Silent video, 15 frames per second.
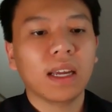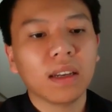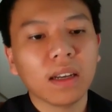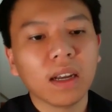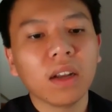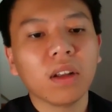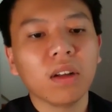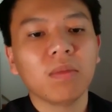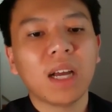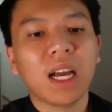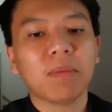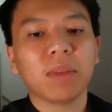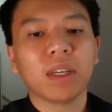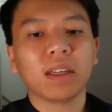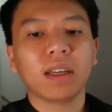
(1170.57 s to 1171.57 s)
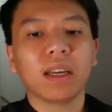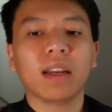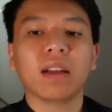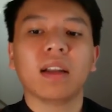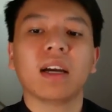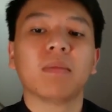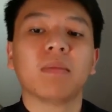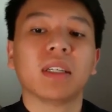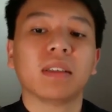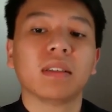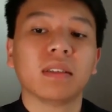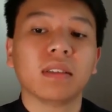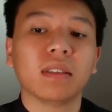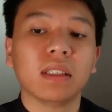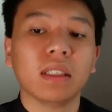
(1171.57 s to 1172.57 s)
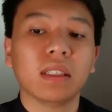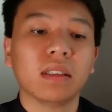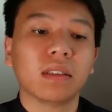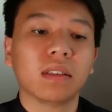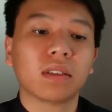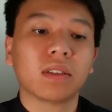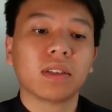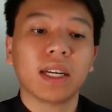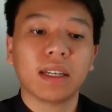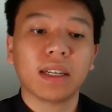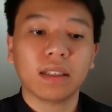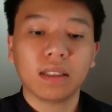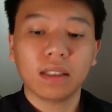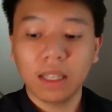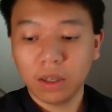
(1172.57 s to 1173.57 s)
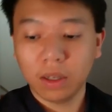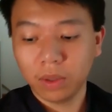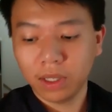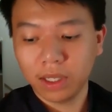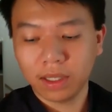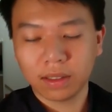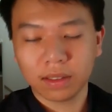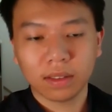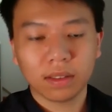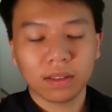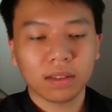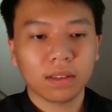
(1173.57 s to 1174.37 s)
And not all mapping and alignment is created equally.